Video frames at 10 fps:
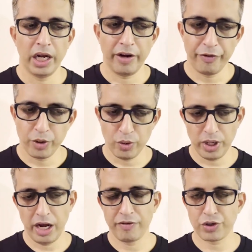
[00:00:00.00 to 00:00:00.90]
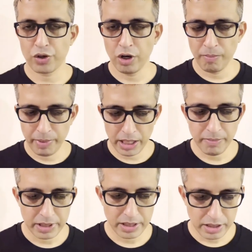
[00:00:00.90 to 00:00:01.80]
If you don't have strong butt
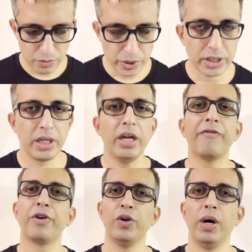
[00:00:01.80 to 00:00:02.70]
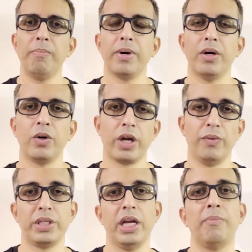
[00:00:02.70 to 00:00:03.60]
muscles which lift you up, okay,
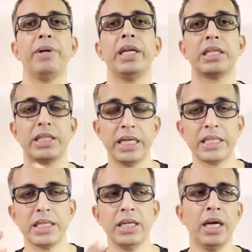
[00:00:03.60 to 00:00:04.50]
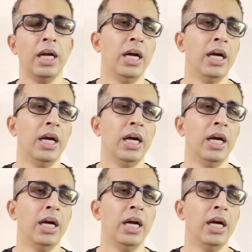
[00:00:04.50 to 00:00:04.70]
which help in extension,